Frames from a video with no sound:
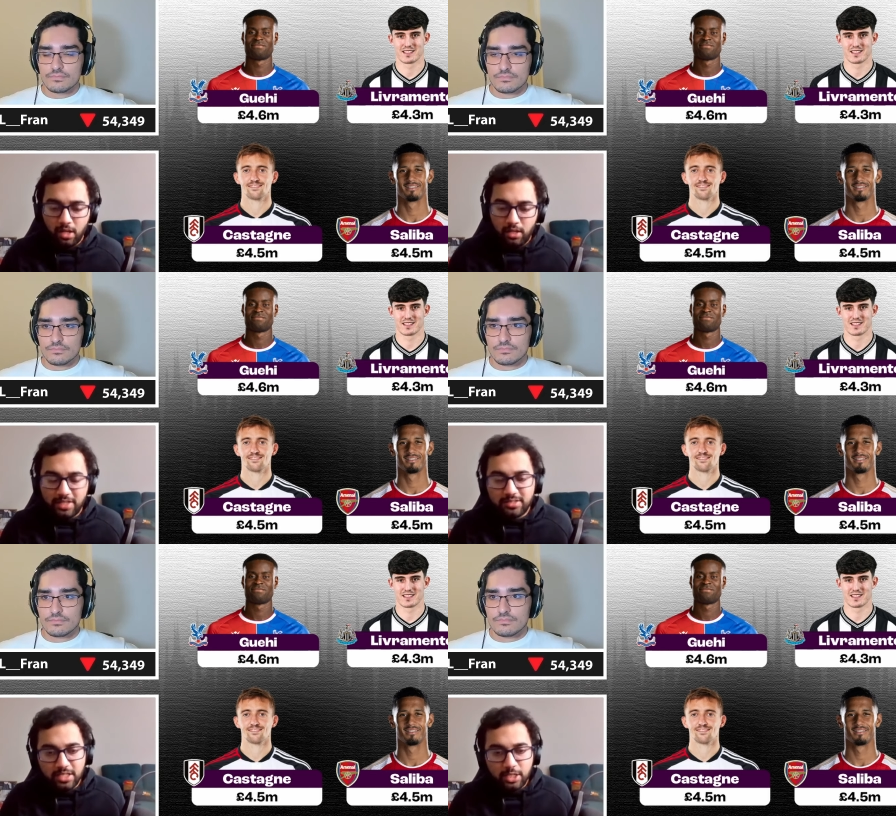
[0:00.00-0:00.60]

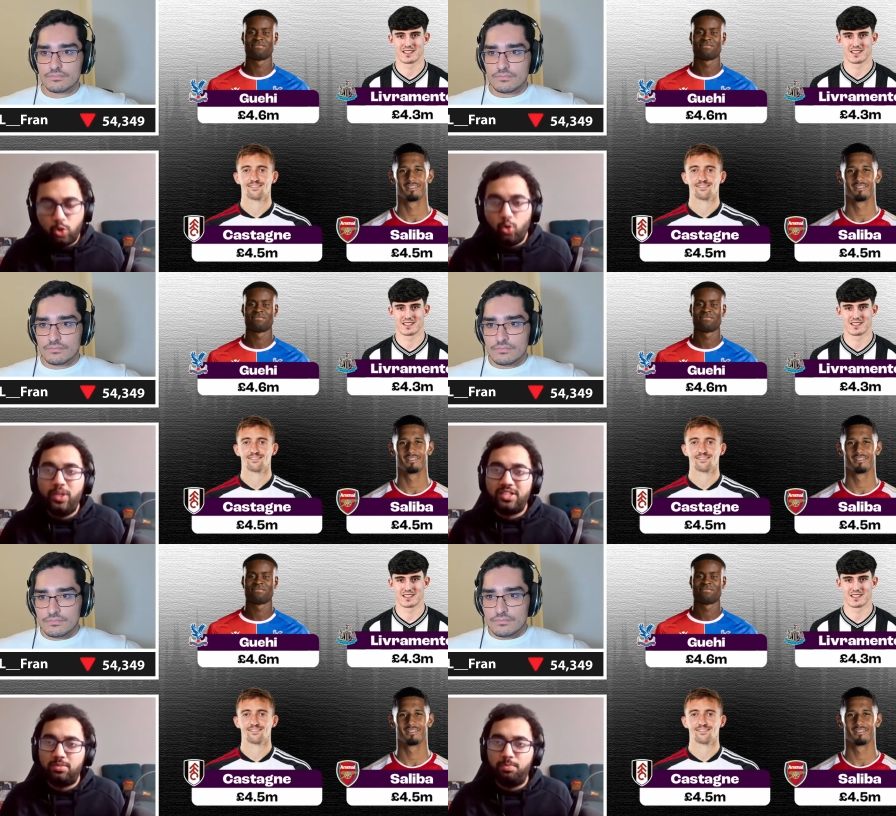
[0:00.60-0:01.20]
Speaker 1: let's say two
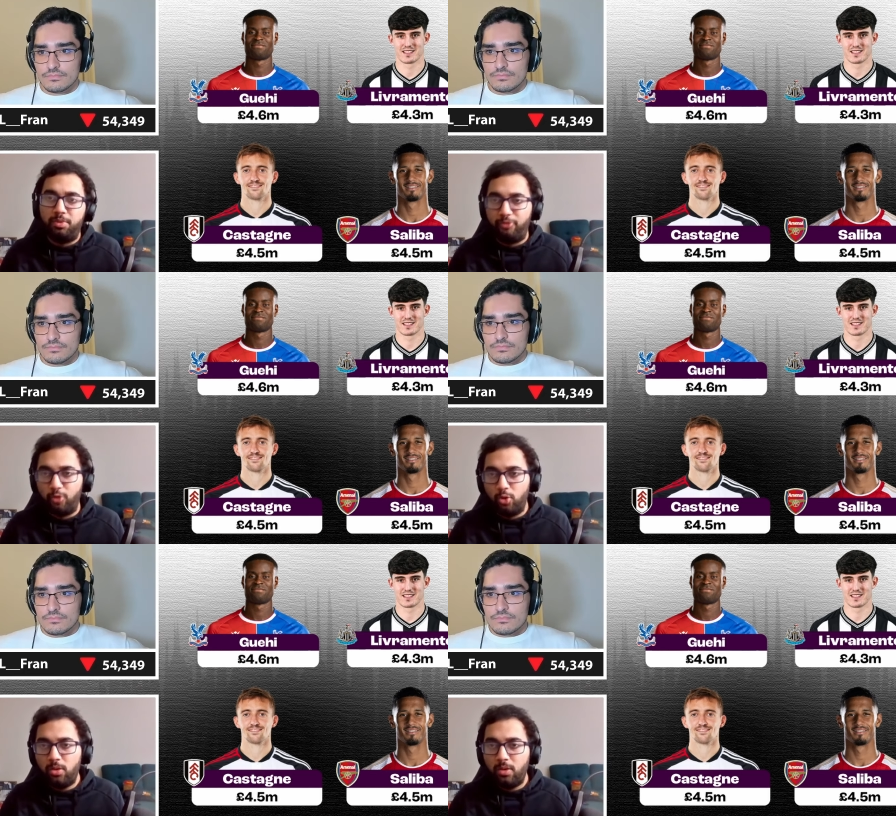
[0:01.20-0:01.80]
weeks
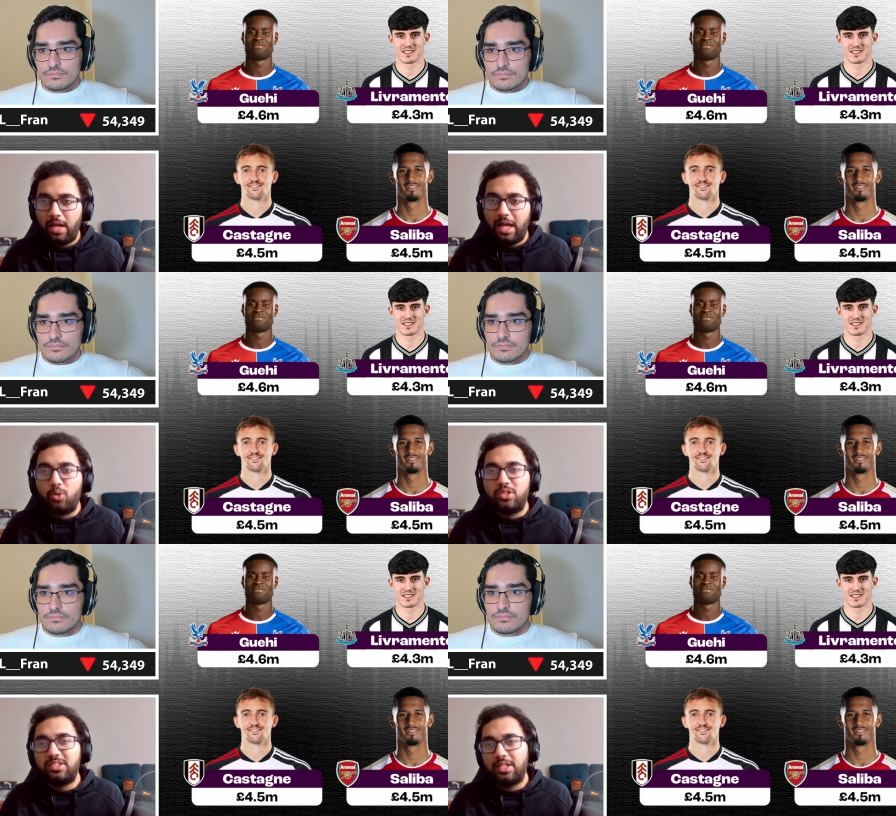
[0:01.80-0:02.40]
before, I
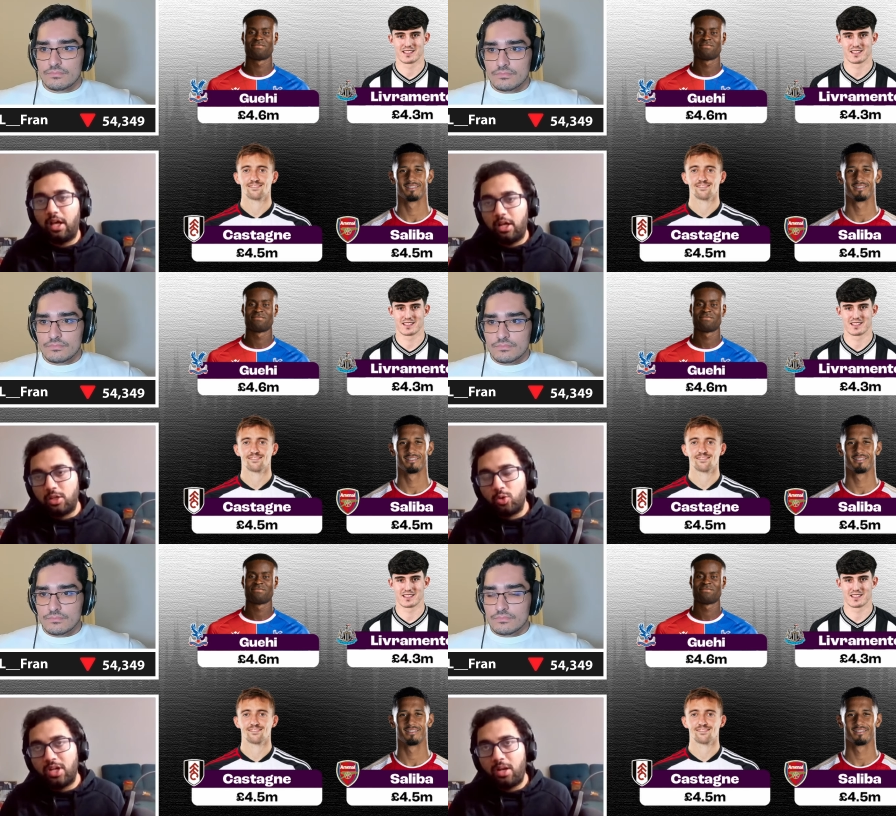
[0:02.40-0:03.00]
would say,
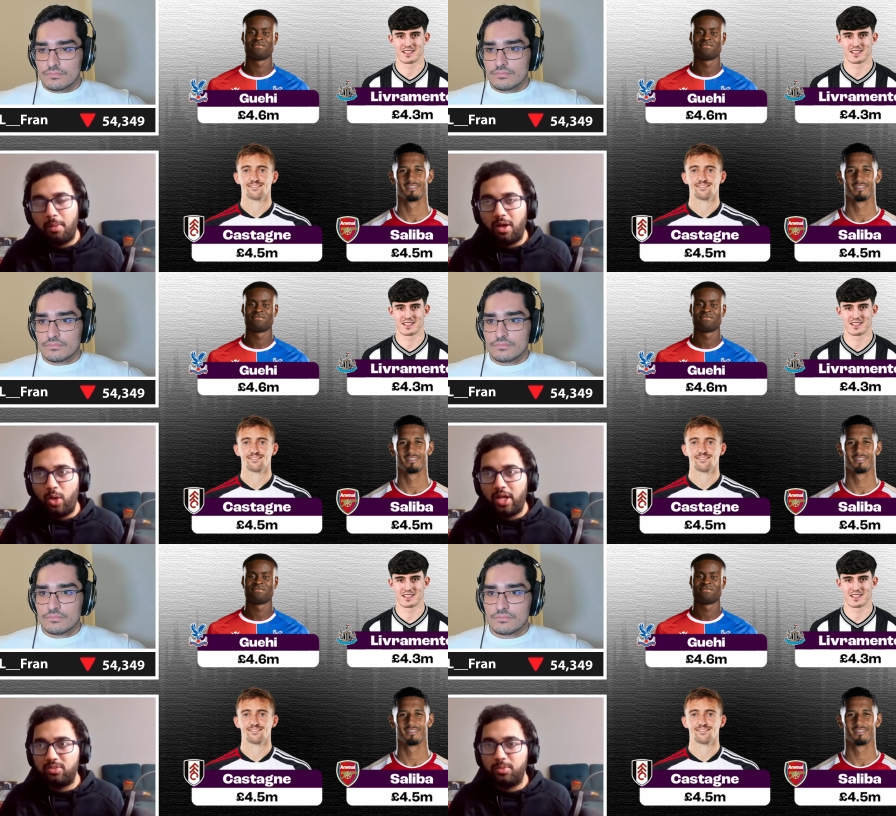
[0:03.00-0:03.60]
argue that
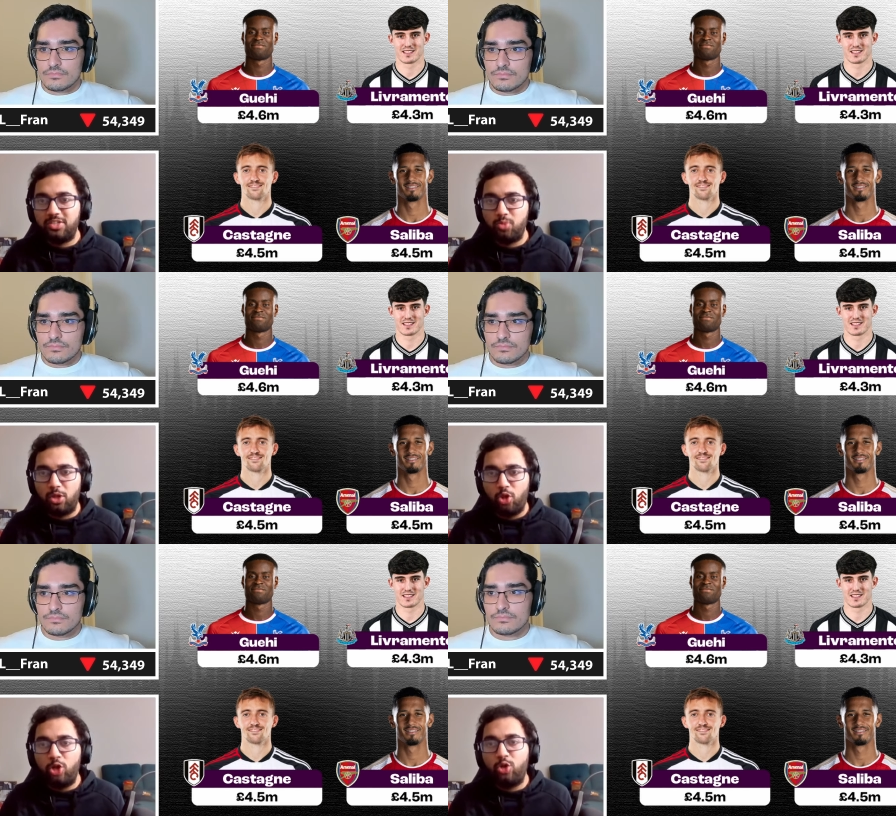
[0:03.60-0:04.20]
Maguire's minutes were
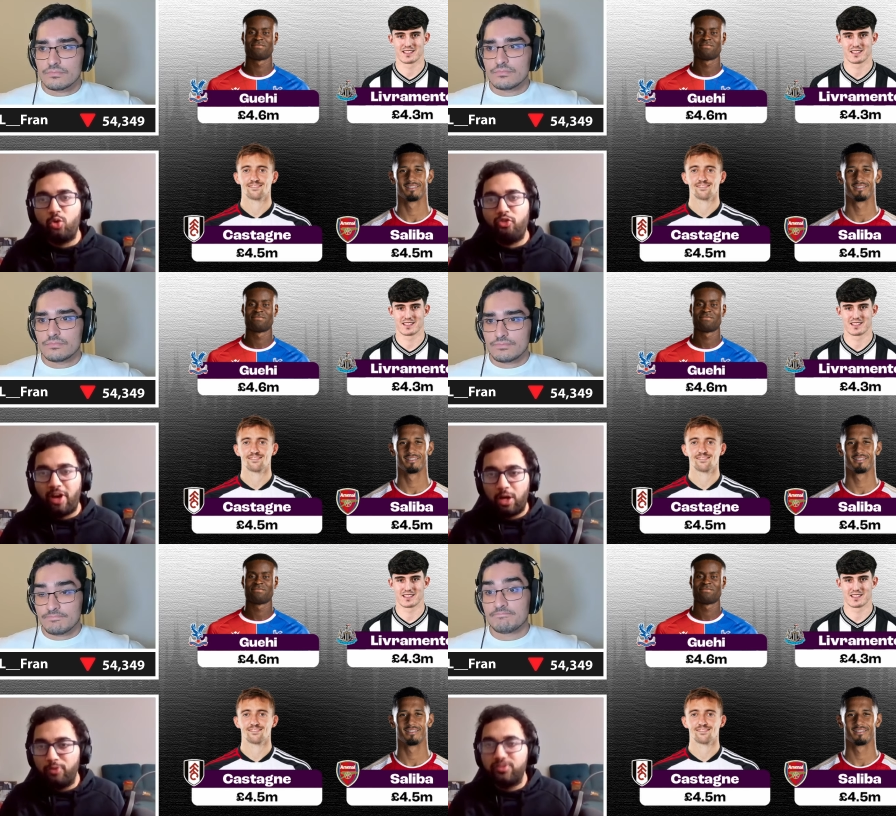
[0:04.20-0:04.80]
not too
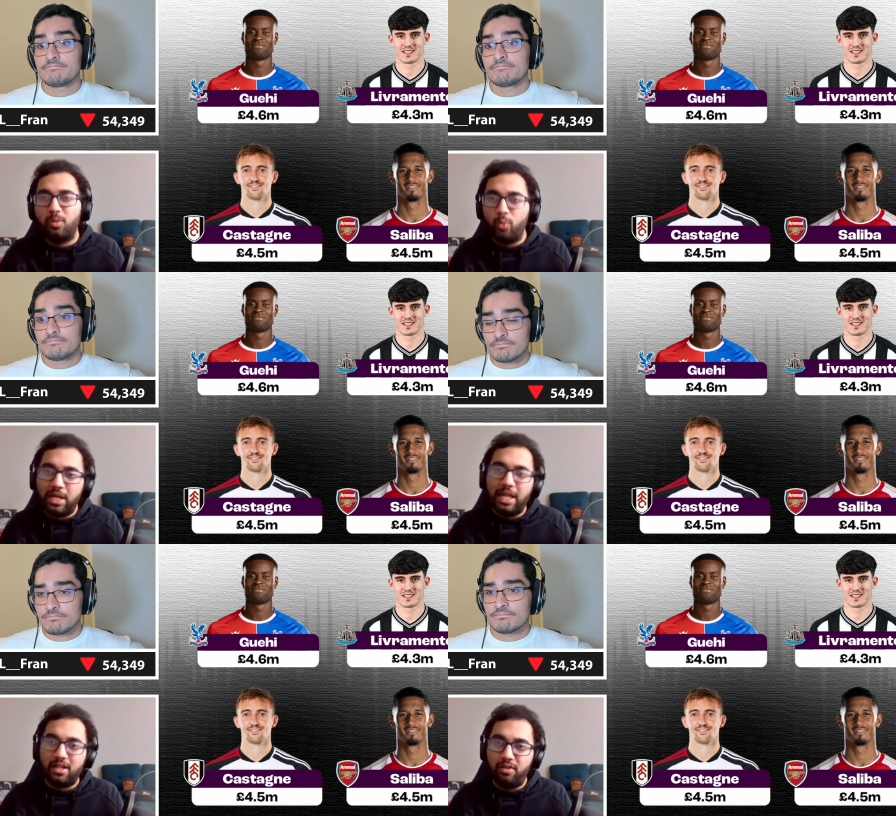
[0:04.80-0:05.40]
far off
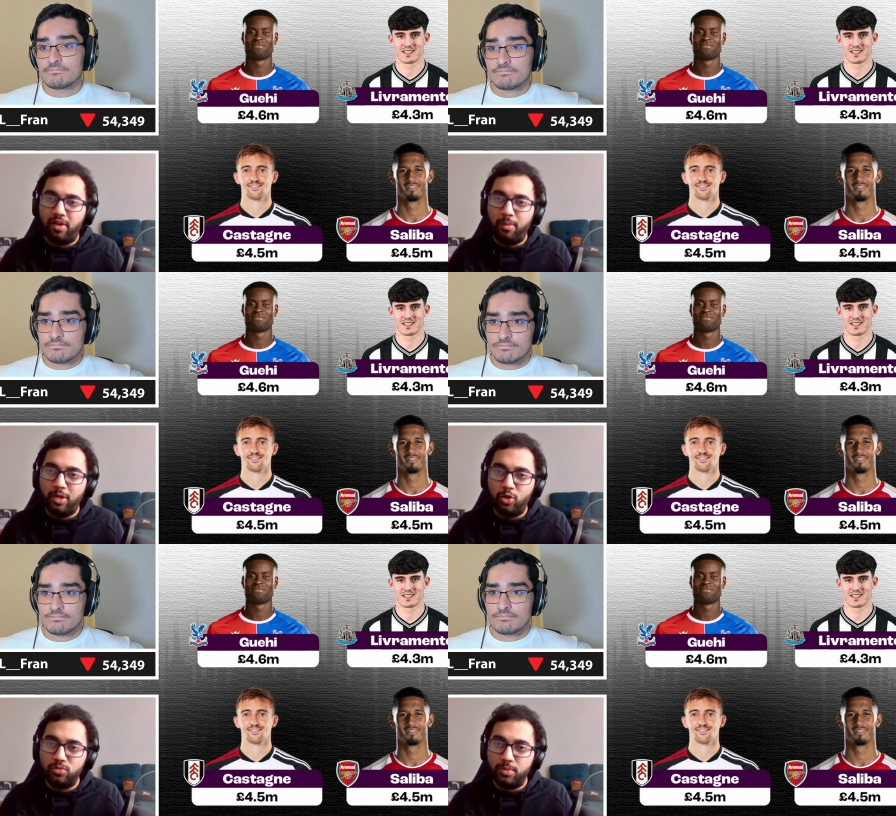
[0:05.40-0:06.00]
someone like
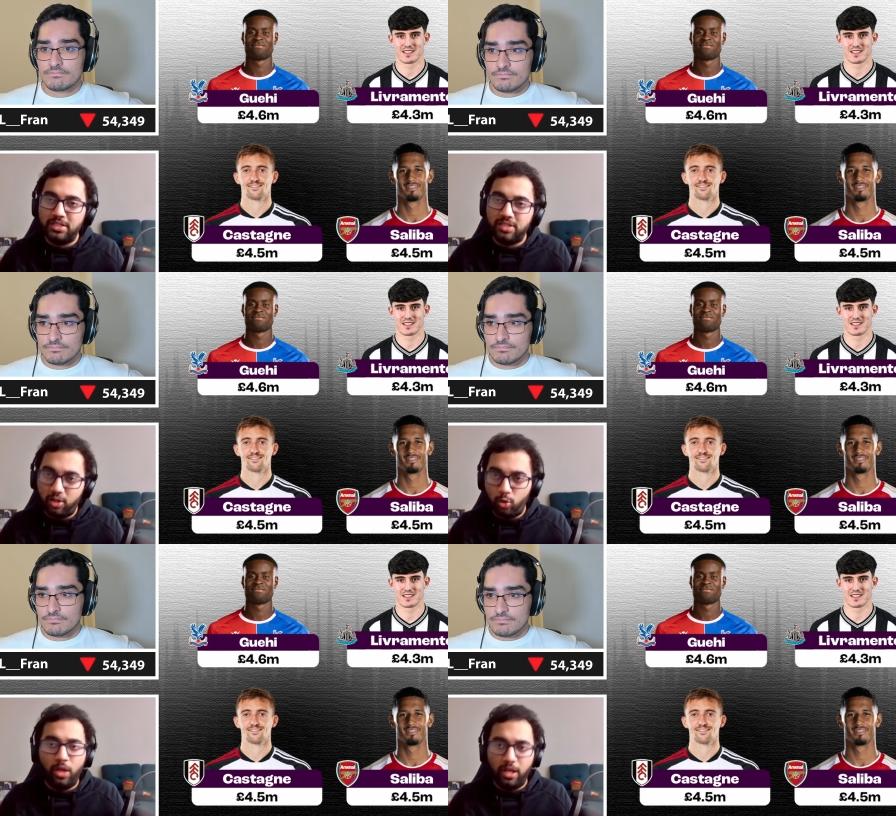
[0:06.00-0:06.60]
Livramento's minutes are
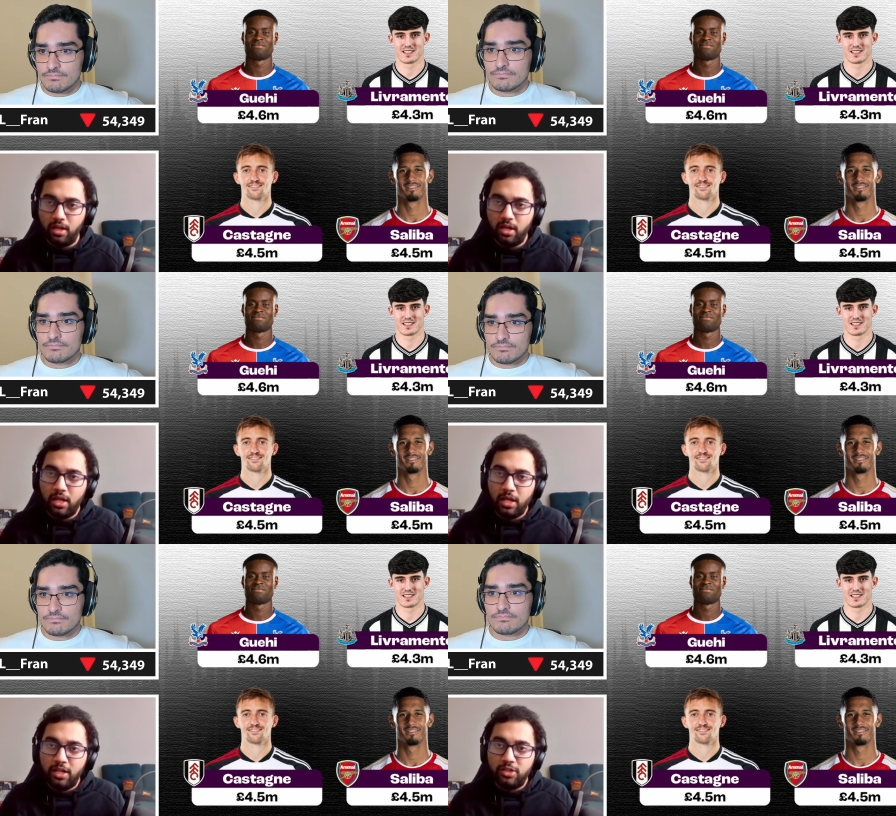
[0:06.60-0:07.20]
today.
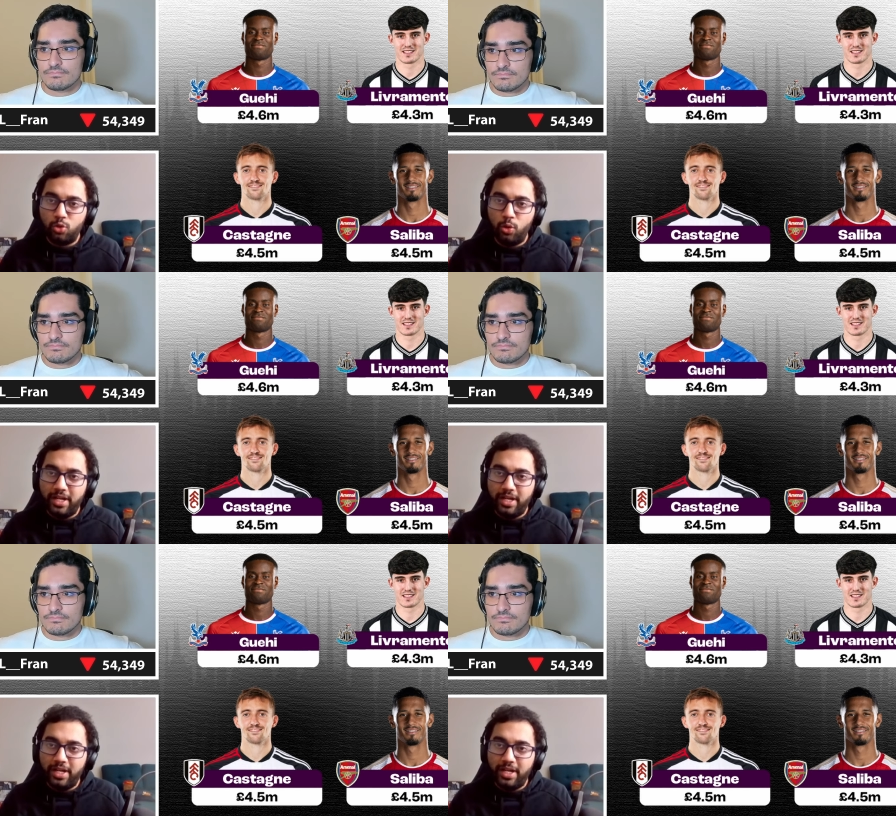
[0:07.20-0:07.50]
So